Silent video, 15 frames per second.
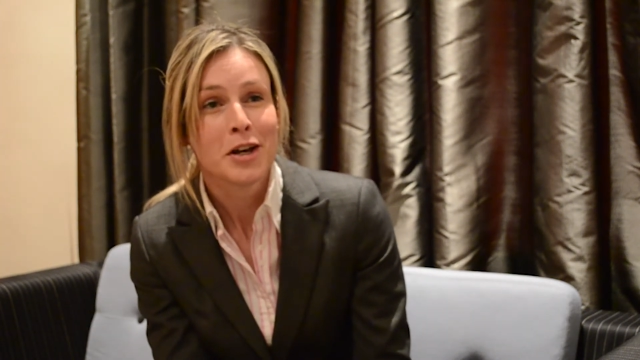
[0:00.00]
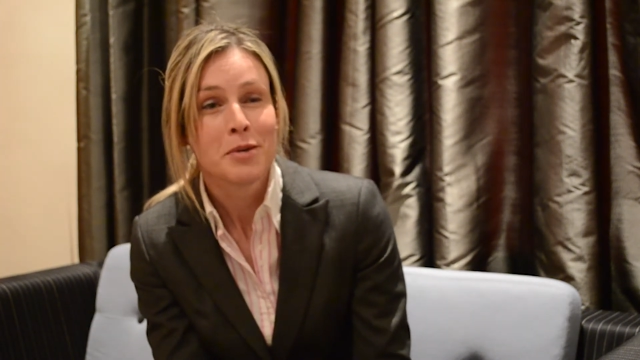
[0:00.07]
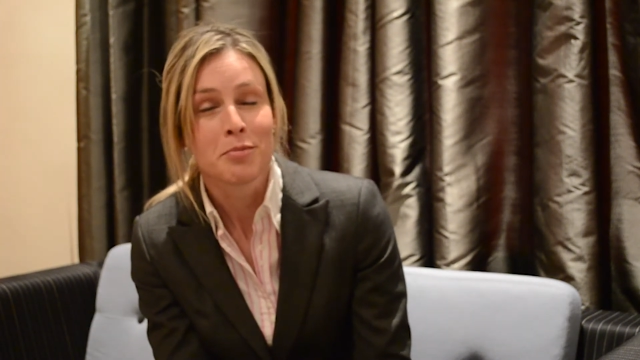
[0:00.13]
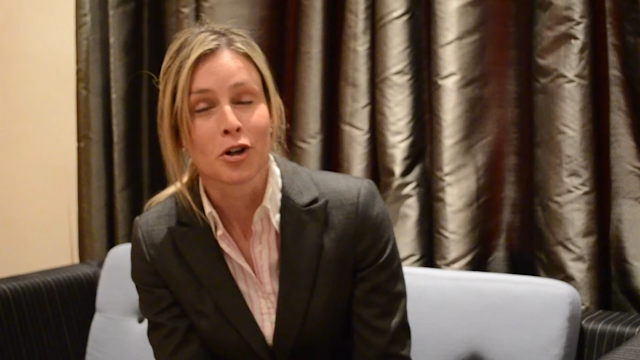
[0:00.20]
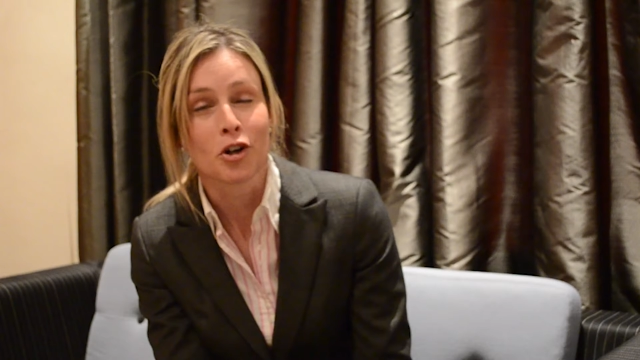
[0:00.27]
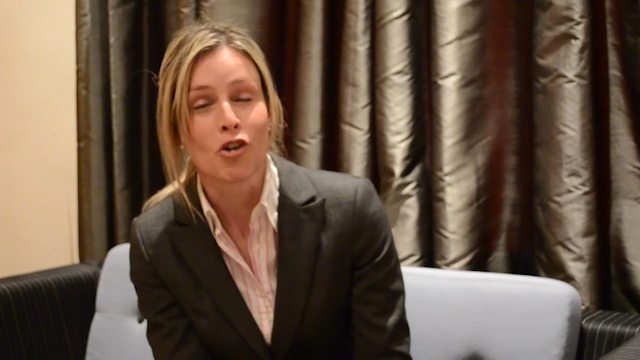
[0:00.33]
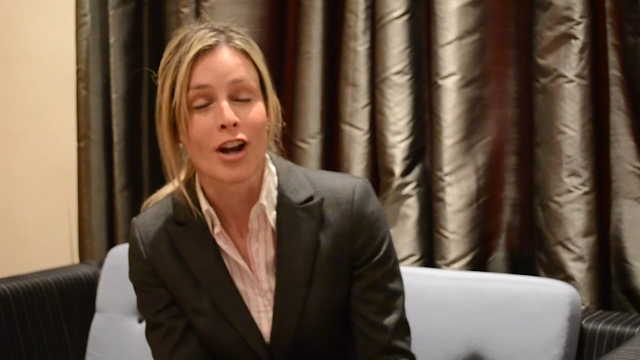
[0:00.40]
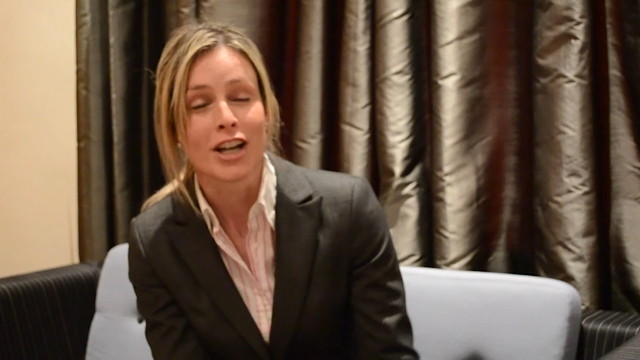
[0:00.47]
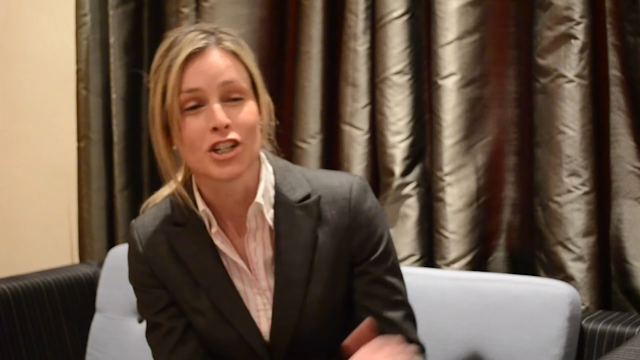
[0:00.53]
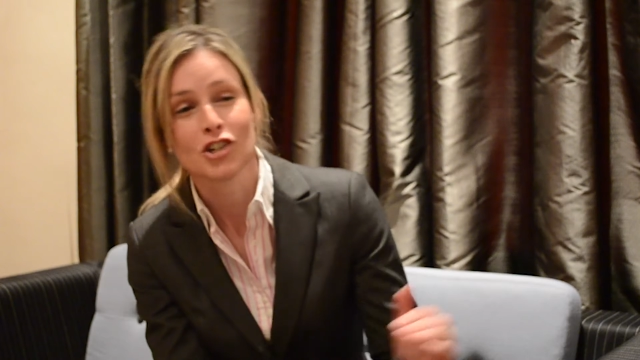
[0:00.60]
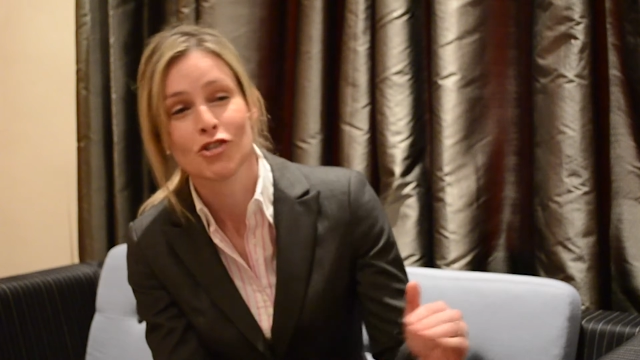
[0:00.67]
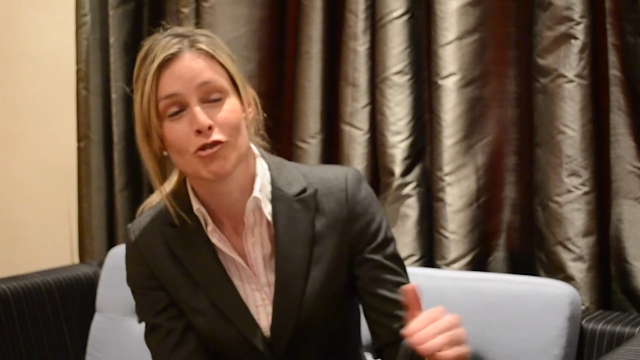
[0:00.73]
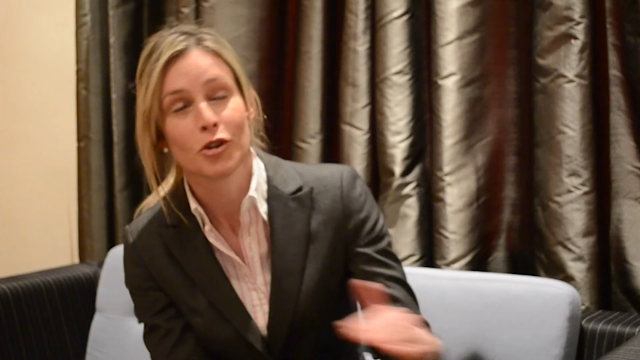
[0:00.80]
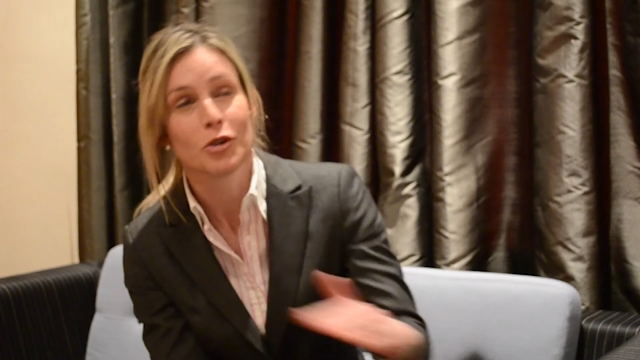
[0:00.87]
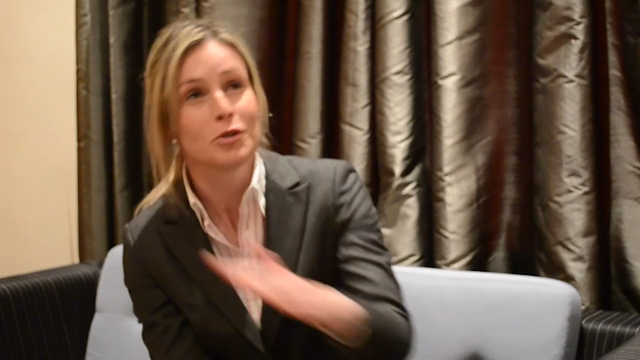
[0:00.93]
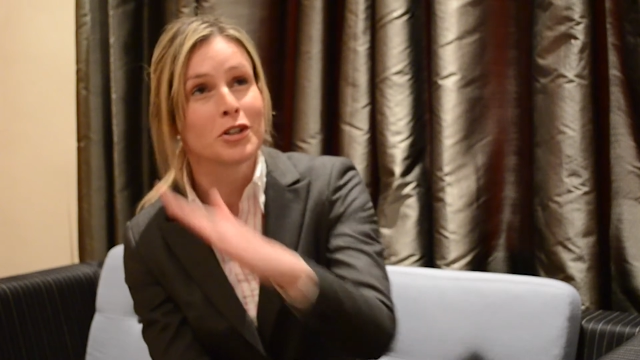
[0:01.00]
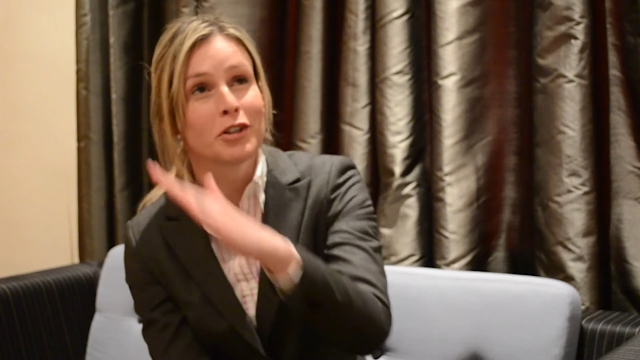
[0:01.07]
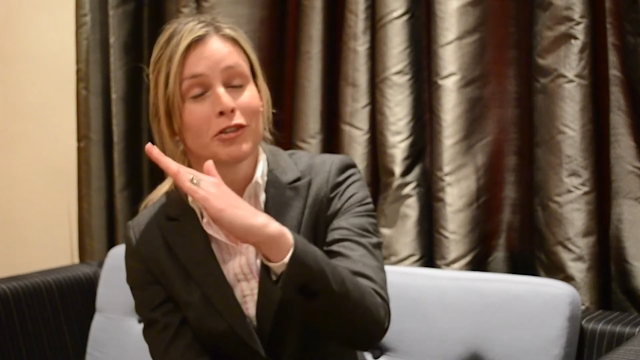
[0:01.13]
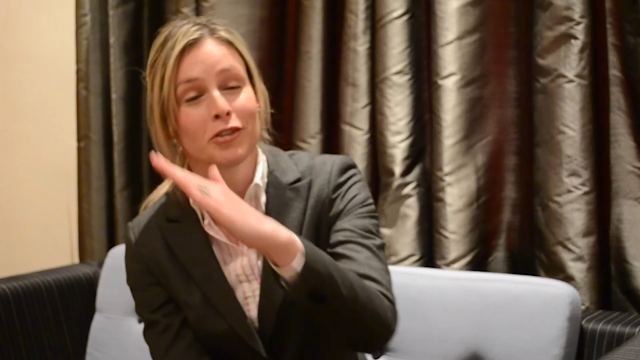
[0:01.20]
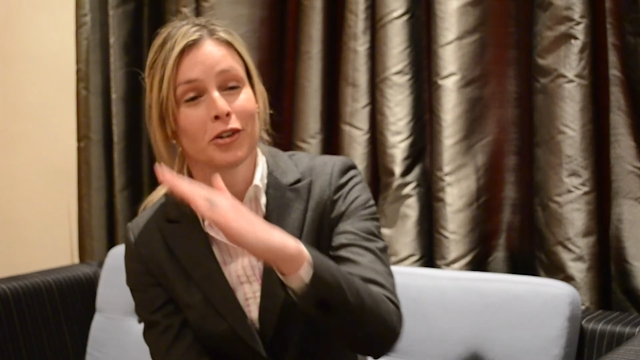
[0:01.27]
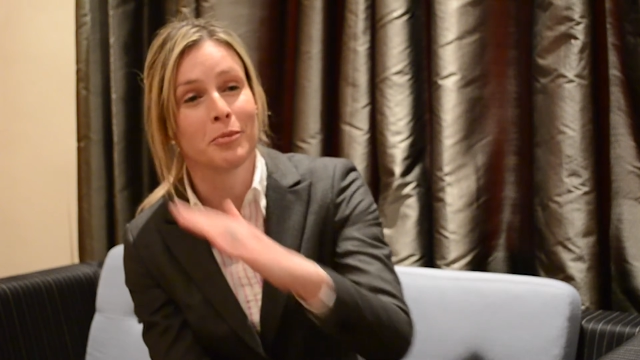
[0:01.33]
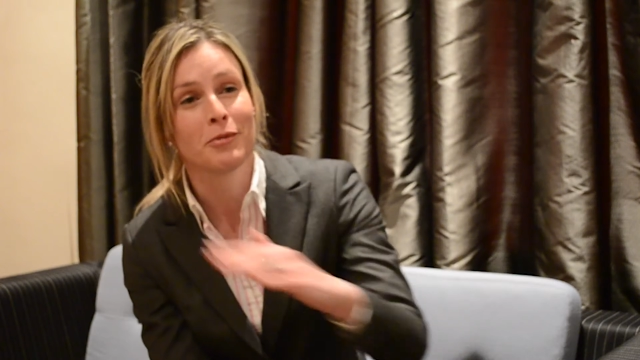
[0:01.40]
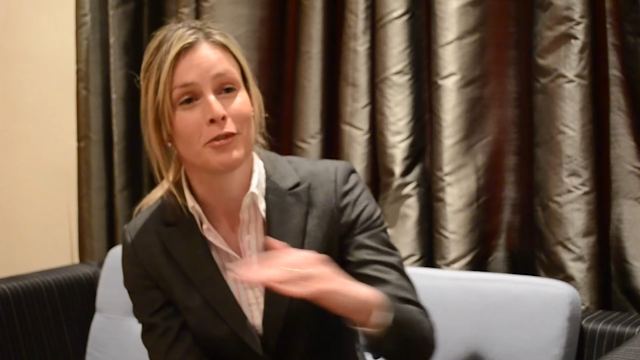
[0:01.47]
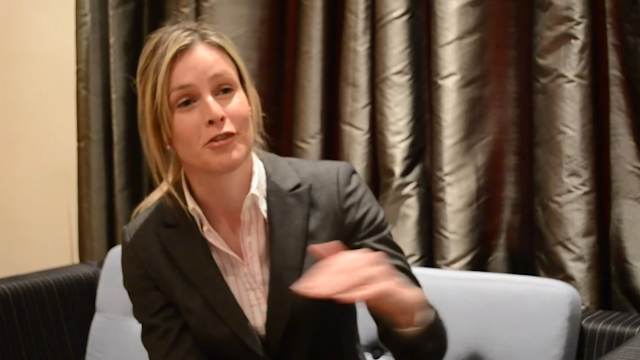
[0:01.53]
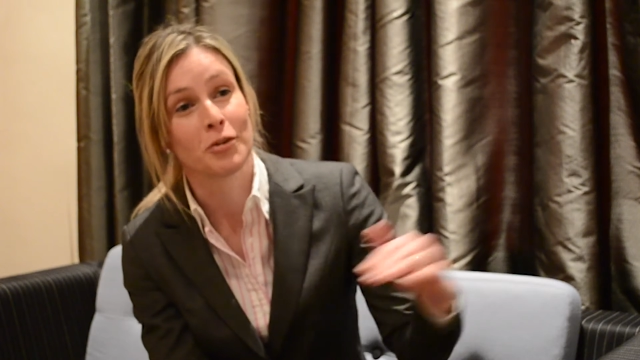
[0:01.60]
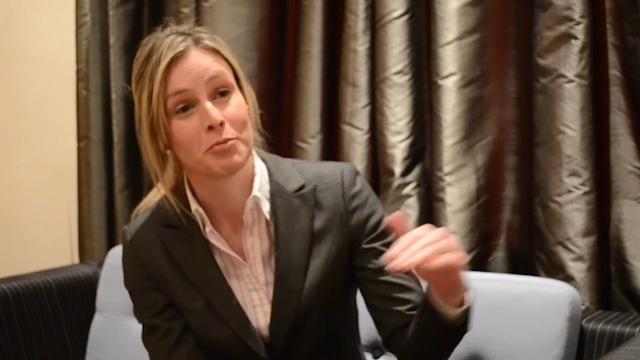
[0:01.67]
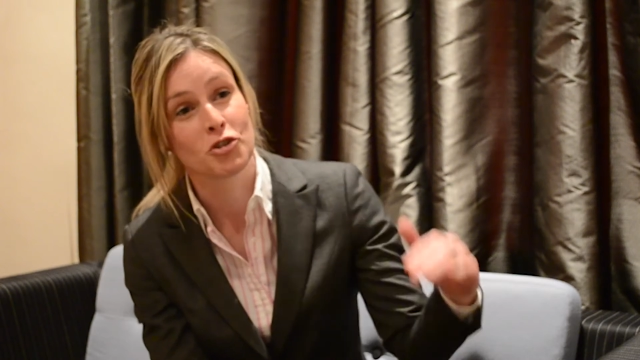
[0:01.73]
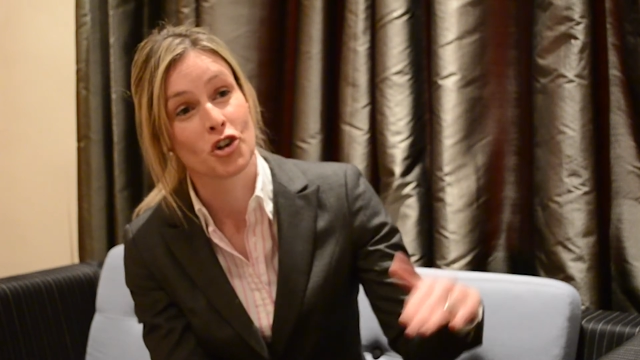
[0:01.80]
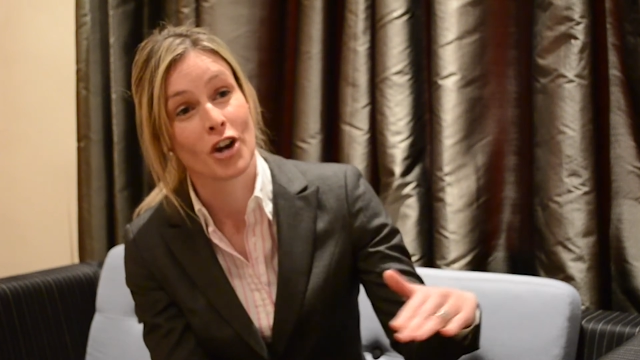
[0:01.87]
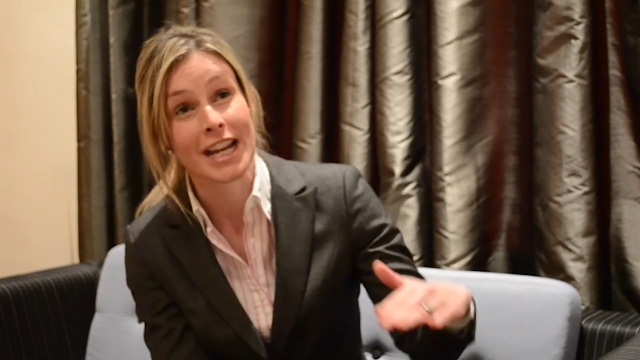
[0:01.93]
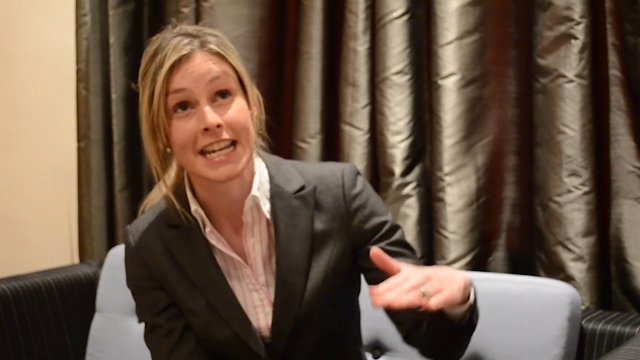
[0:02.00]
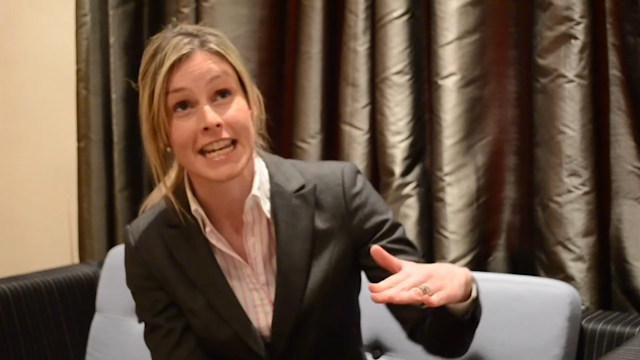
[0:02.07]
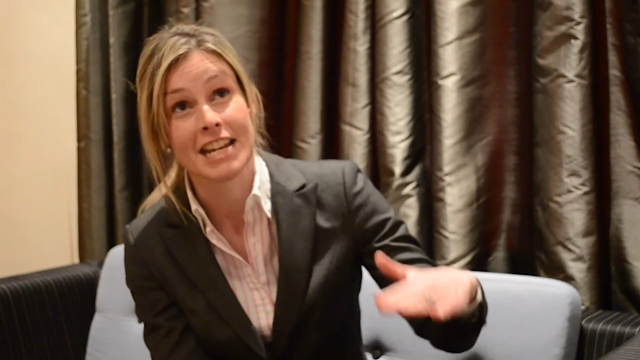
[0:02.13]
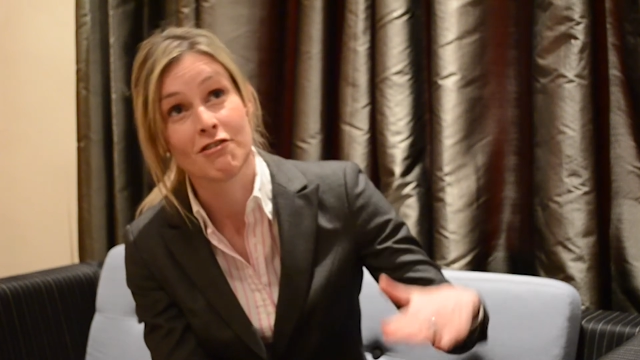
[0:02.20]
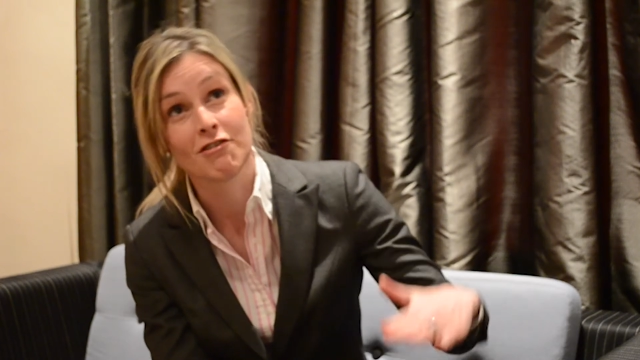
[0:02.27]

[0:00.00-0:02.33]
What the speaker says: progression route from trainee